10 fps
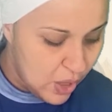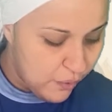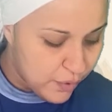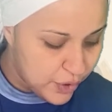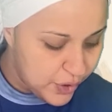
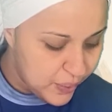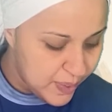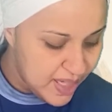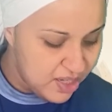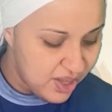For to
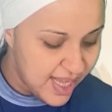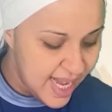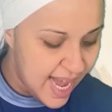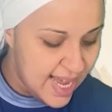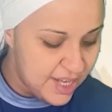each of the
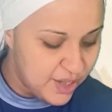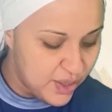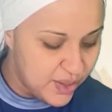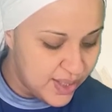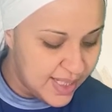
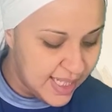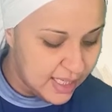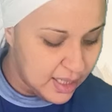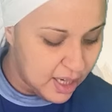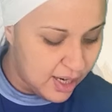angels did
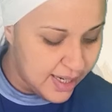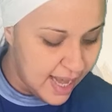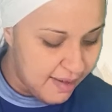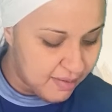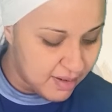God
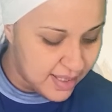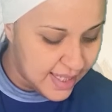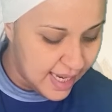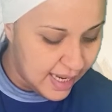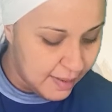ever
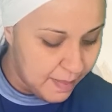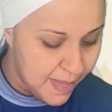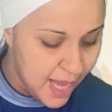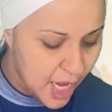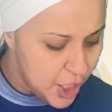say,
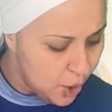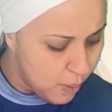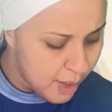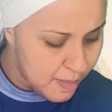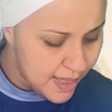you
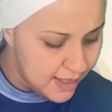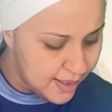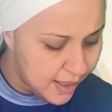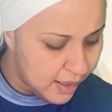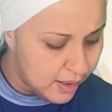are my
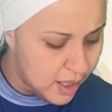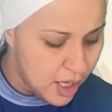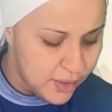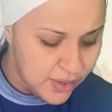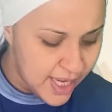son,
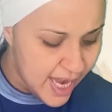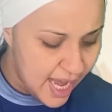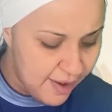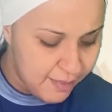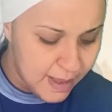today I
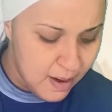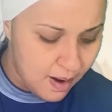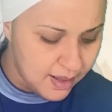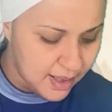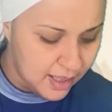have
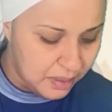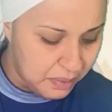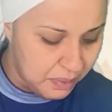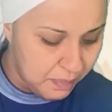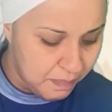begotten you.
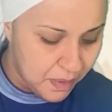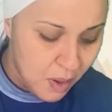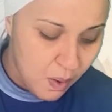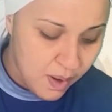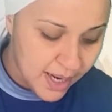
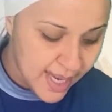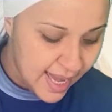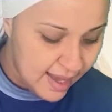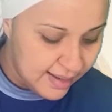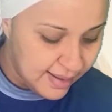Or
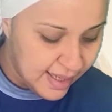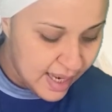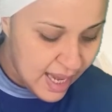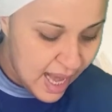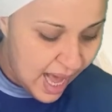again,
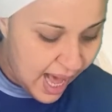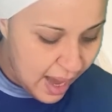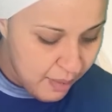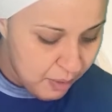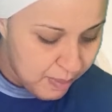I
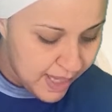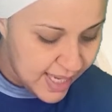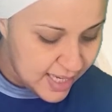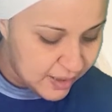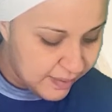will be
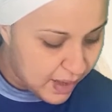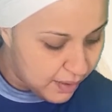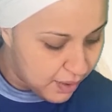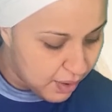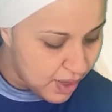his
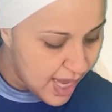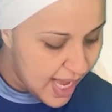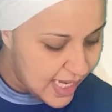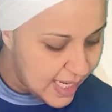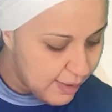father,
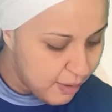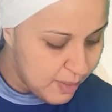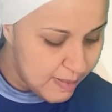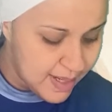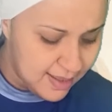and he will be
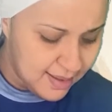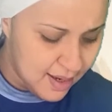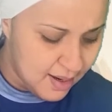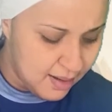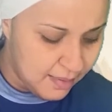my
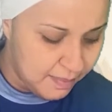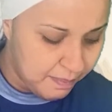son.